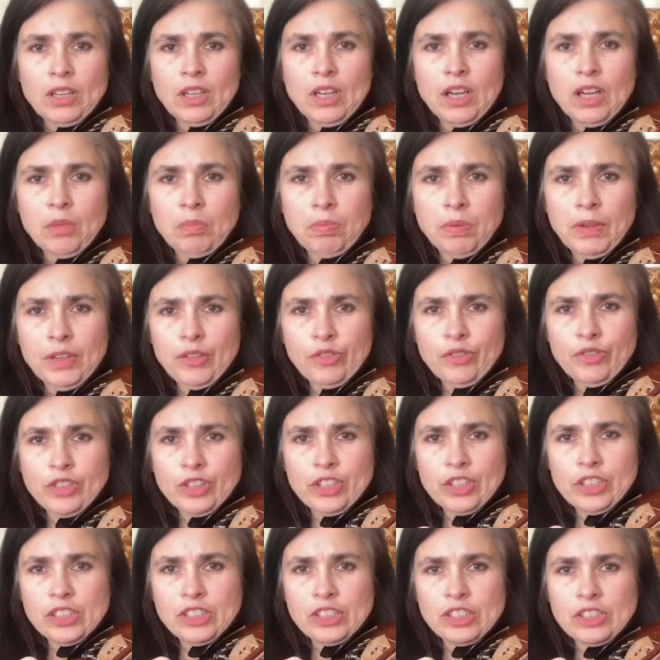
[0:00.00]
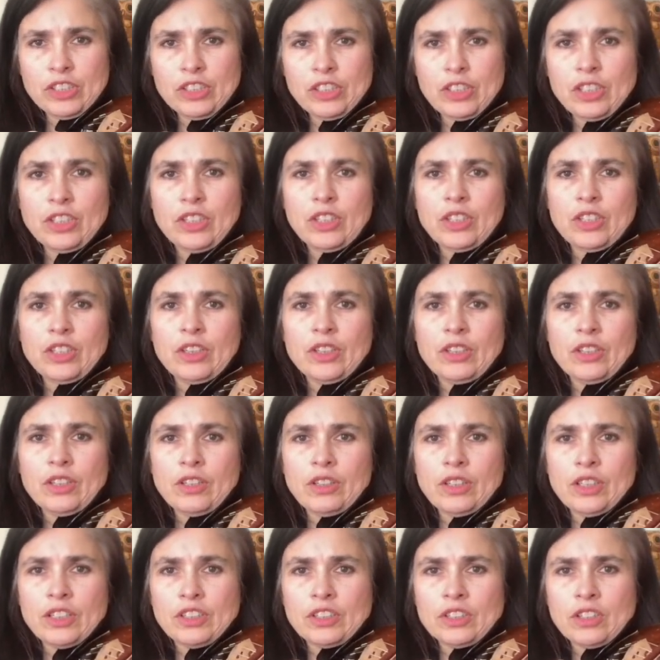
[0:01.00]
I'll play it first.
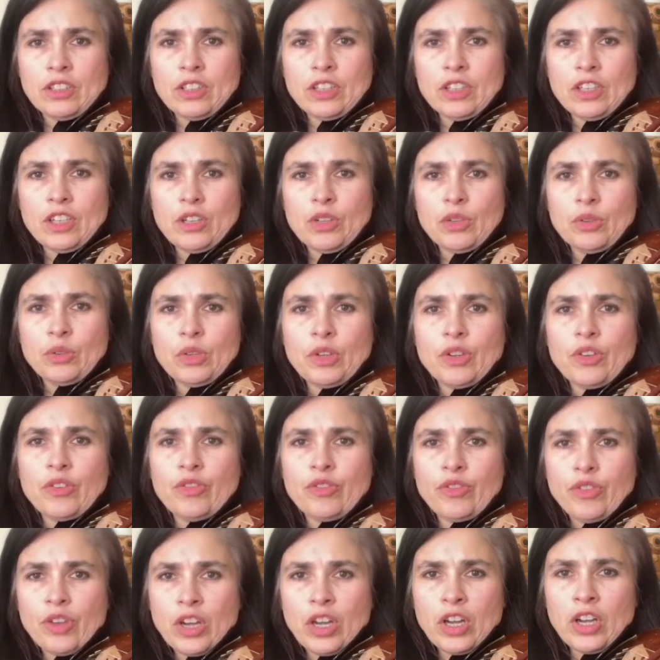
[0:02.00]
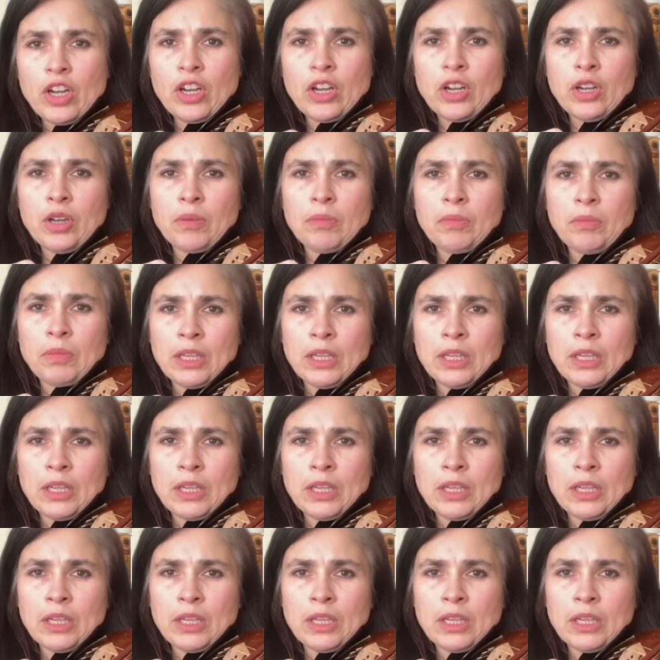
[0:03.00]
It's going to go fa,